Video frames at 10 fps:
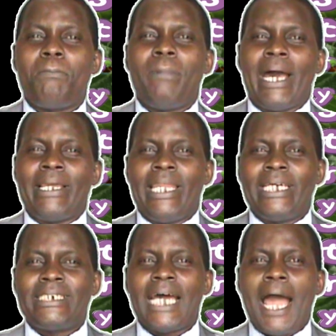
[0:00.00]
by
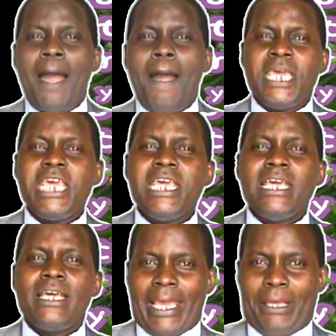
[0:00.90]
letter
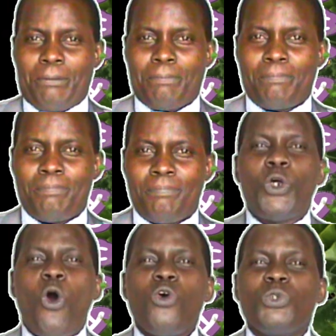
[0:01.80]
Ea.
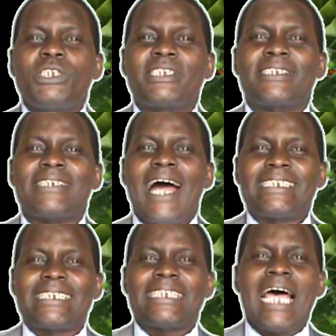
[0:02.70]
Those are
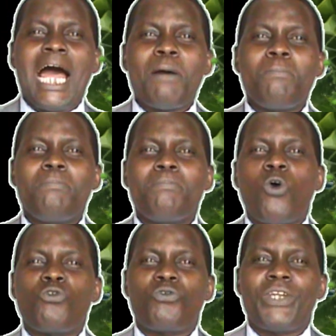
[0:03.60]
some
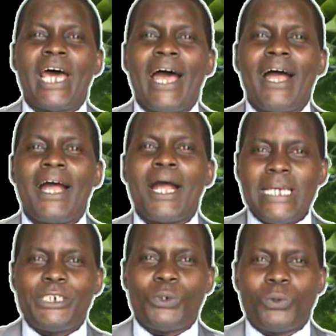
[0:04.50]
of the
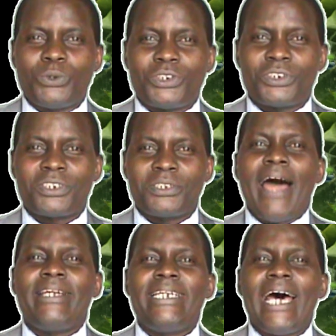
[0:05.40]
metals
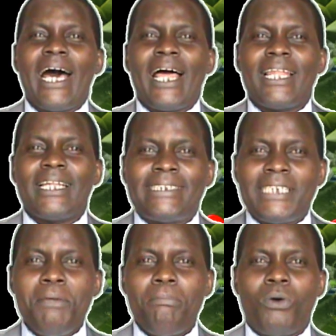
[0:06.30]
and the
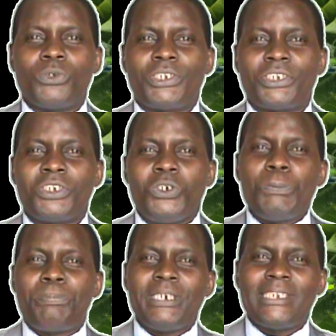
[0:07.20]
symbols
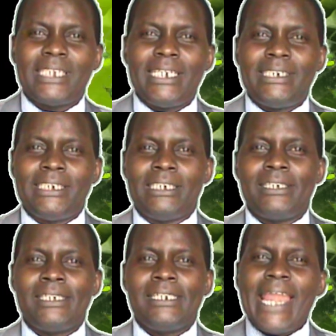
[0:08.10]

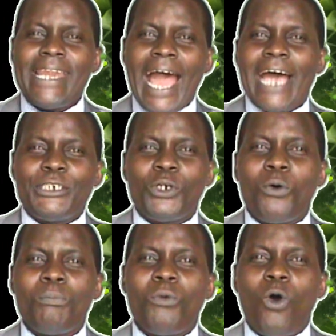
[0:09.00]
representing an
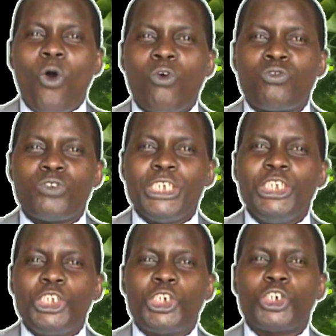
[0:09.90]
atom of
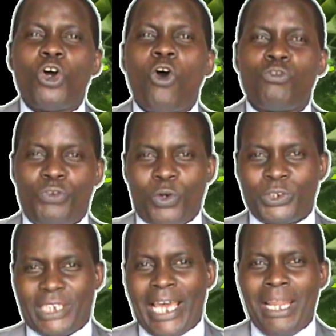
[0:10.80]
each of
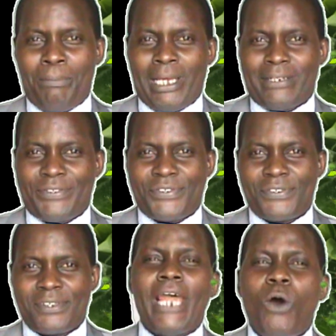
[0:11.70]
those
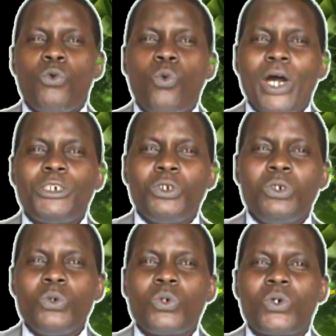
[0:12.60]
elements. Now we want to
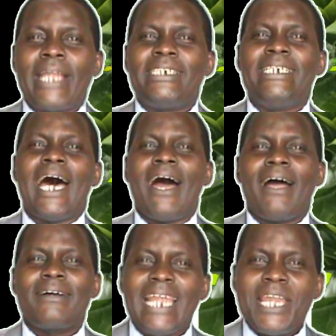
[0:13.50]
look at the
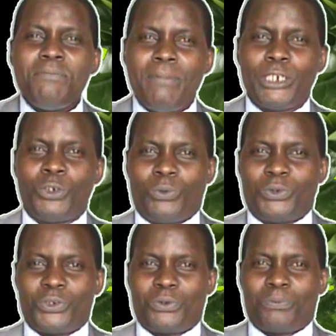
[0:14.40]

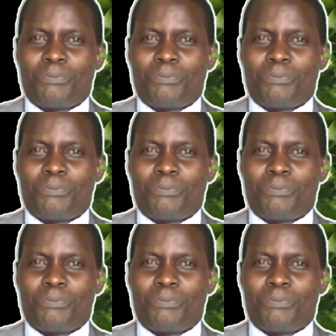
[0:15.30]
nonmetals.